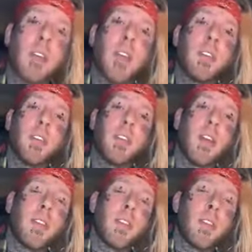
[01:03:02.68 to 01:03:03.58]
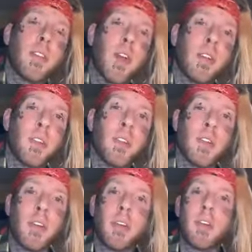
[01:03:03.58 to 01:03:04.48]
tons and tons and tons.
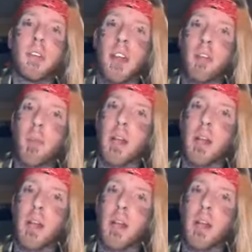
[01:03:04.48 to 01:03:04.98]
You saved my